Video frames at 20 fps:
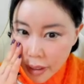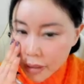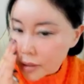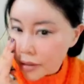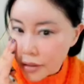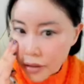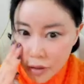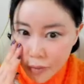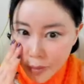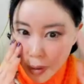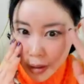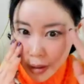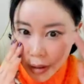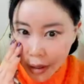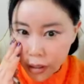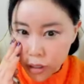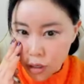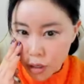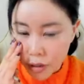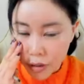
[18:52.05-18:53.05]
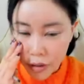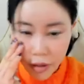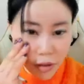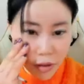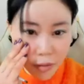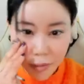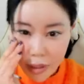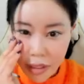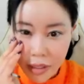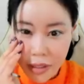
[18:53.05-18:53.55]
it's a human nature,
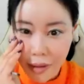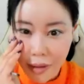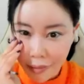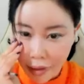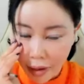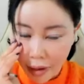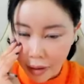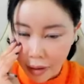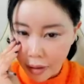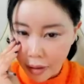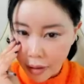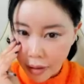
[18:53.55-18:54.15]
human something.